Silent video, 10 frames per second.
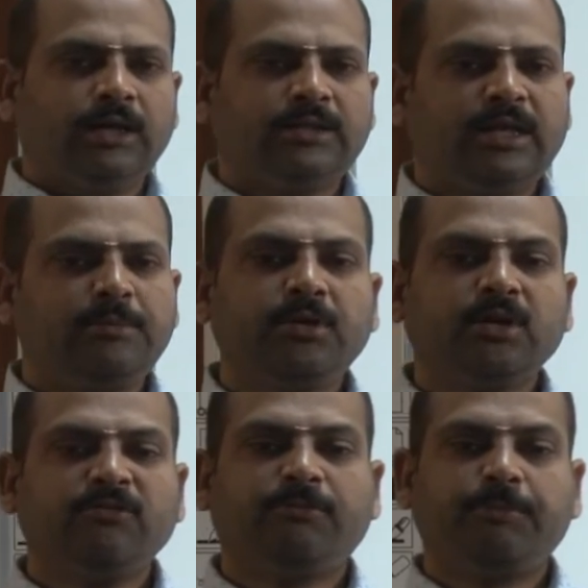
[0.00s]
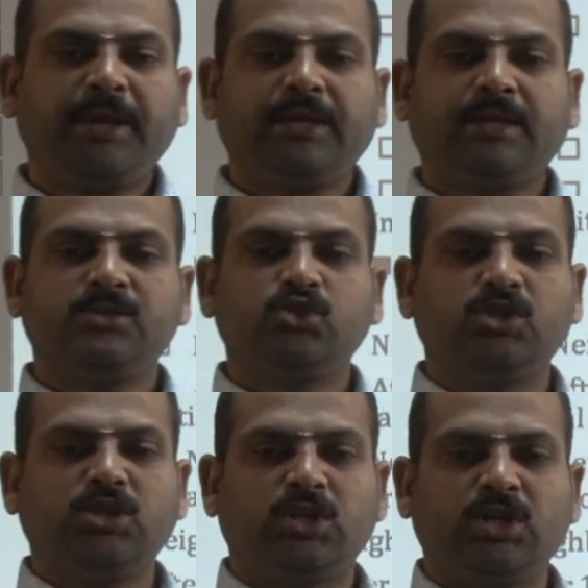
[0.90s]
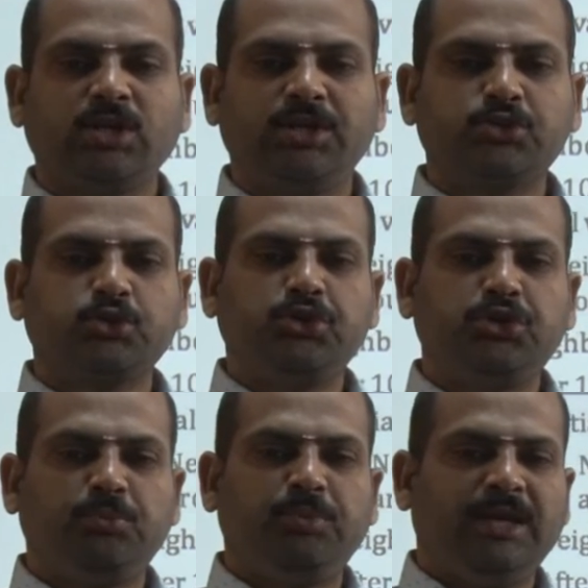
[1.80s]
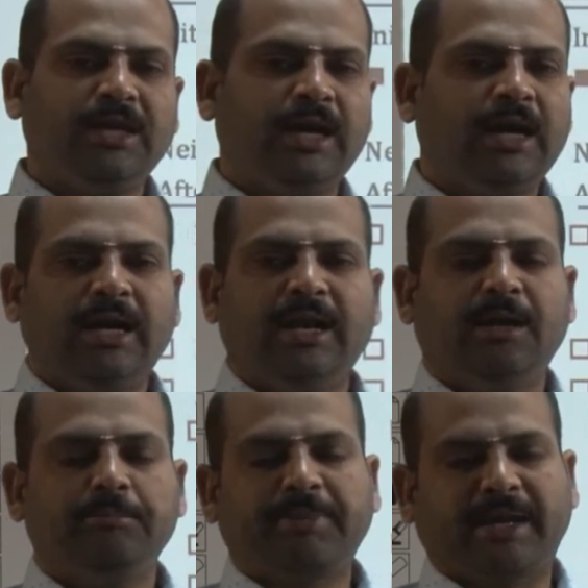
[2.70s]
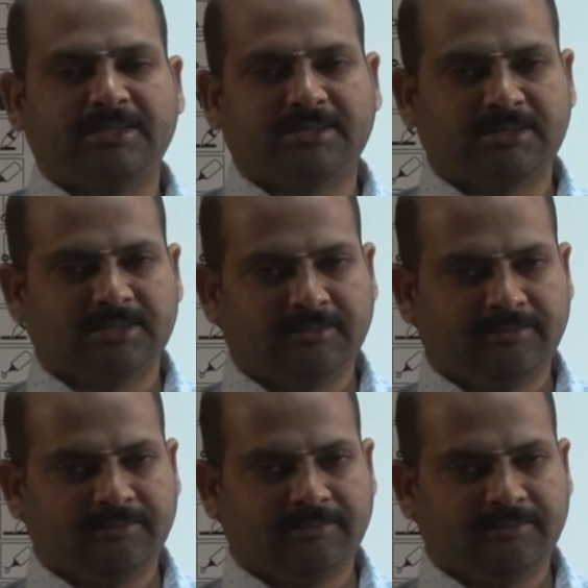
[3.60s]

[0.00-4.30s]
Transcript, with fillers: The number of patents generated is going to be numpats